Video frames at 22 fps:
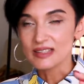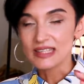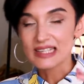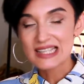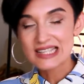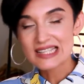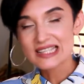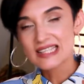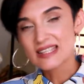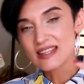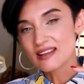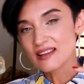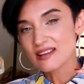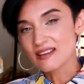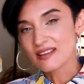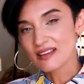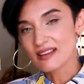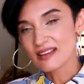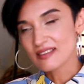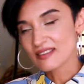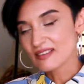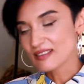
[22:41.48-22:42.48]
It's the
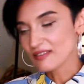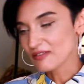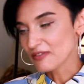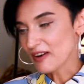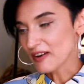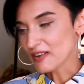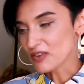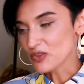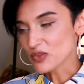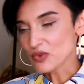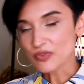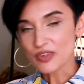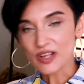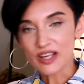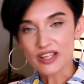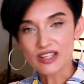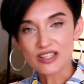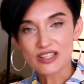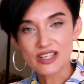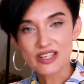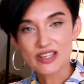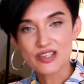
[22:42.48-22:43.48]
fragrance of
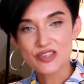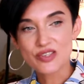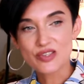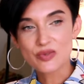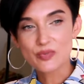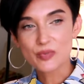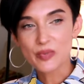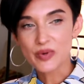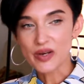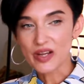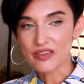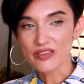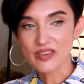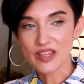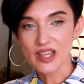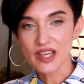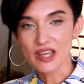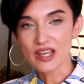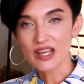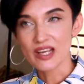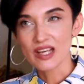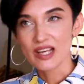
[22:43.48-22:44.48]
90s, but I
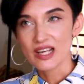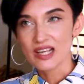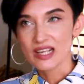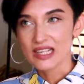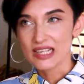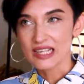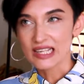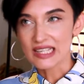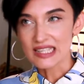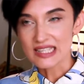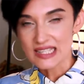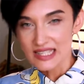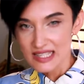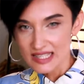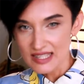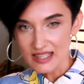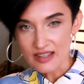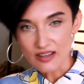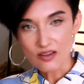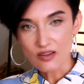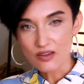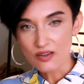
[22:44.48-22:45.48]
think it
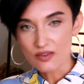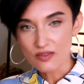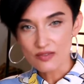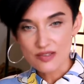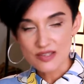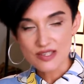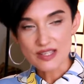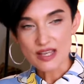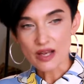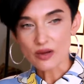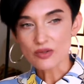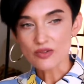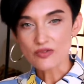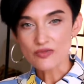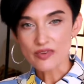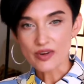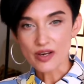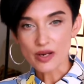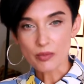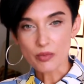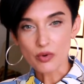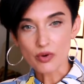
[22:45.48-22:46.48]
still sounds
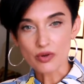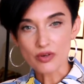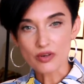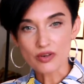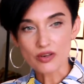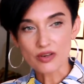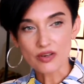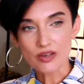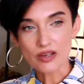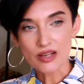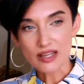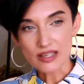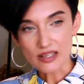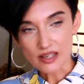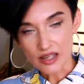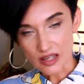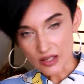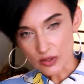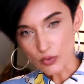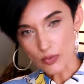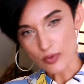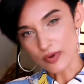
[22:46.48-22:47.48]
very modern, and
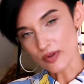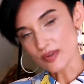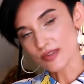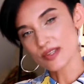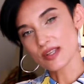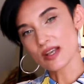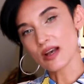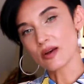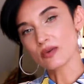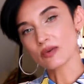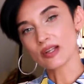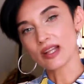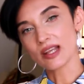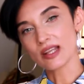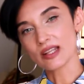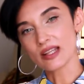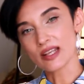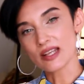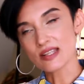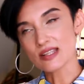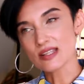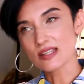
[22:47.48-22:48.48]
it will sound like
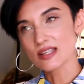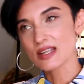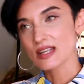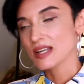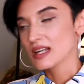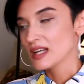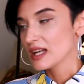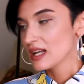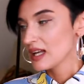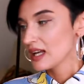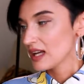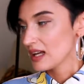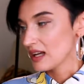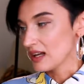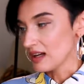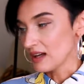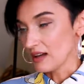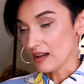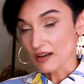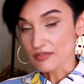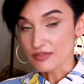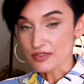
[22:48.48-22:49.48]
this
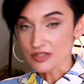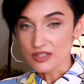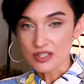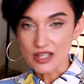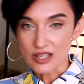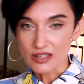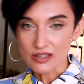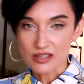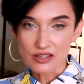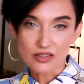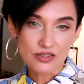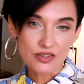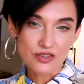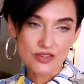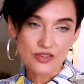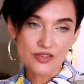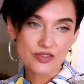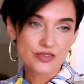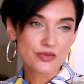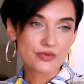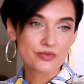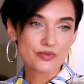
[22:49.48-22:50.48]
after 10
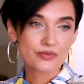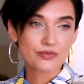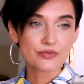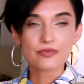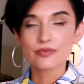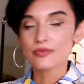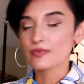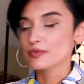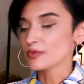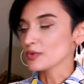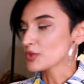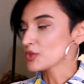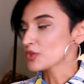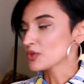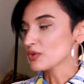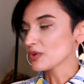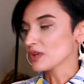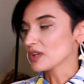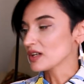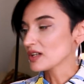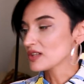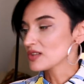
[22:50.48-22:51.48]
years for
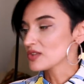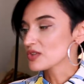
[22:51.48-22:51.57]
sure.